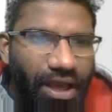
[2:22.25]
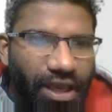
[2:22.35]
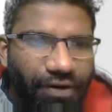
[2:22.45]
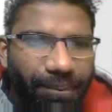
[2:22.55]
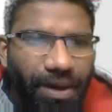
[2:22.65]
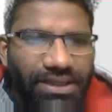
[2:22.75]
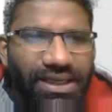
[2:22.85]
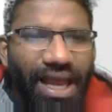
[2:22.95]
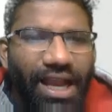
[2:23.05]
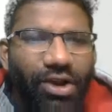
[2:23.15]
If a
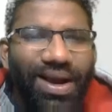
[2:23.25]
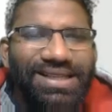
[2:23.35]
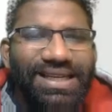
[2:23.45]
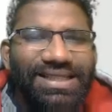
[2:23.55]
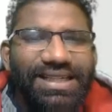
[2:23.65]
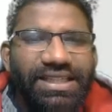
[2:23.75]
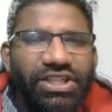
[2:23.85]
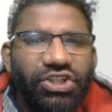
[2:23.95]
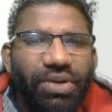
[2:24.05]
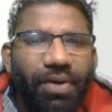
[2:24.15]
person acquires a
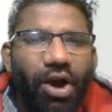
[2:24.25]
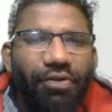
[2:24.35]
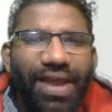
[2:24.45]
citizenship of